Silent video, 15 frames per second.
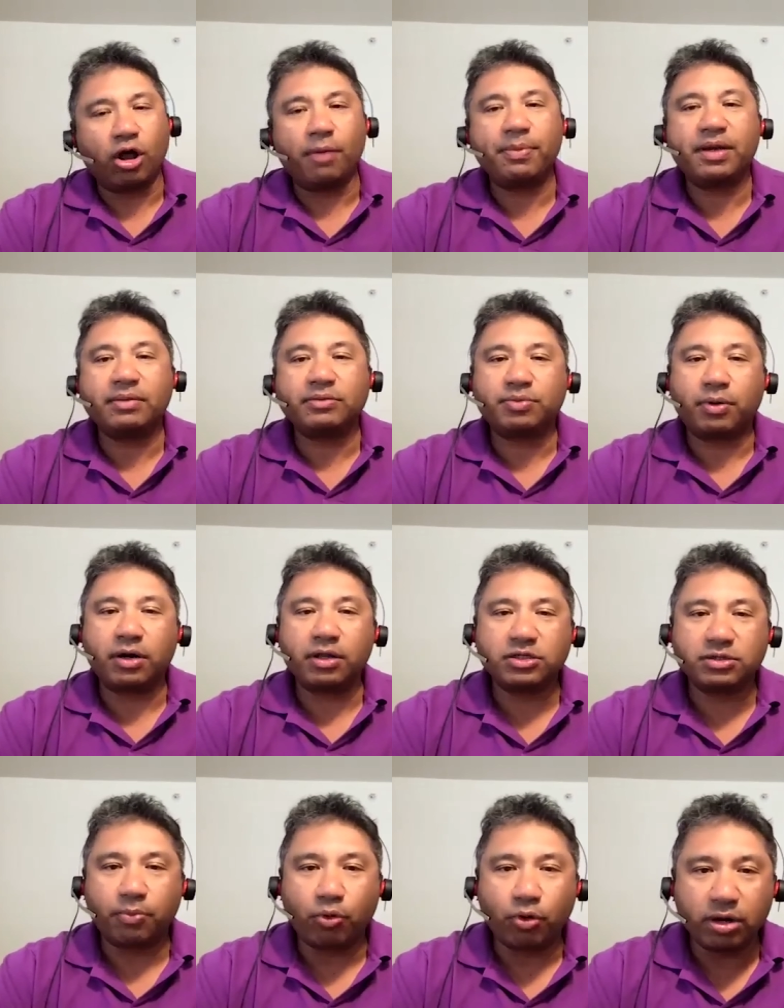becomes part of the
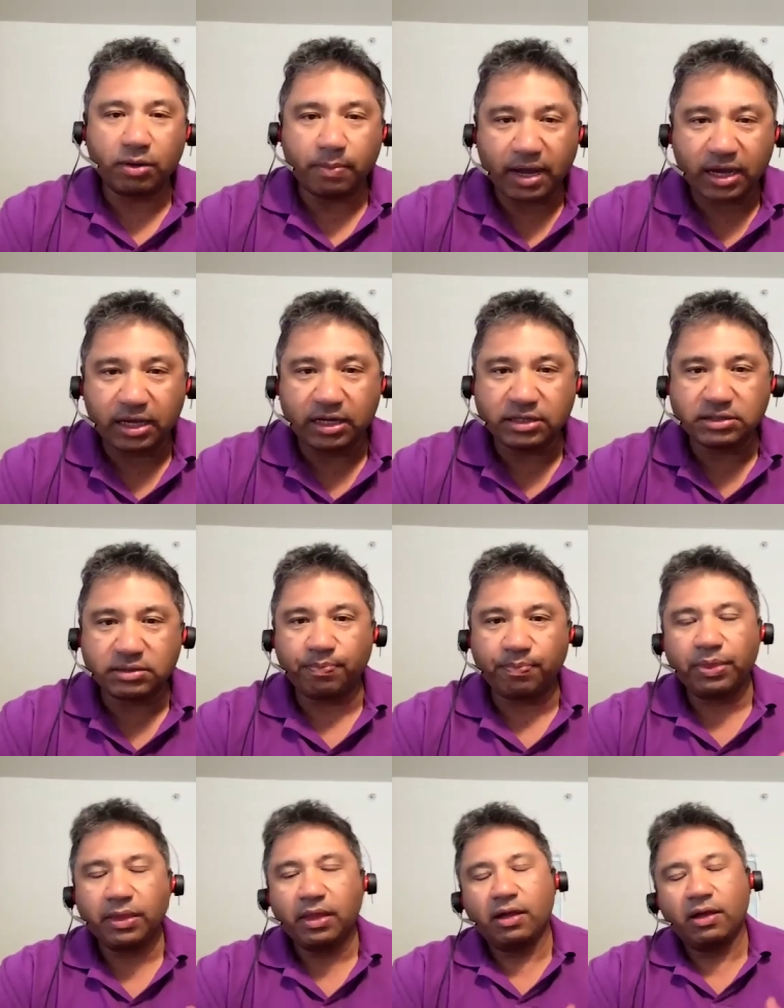supporting mechanism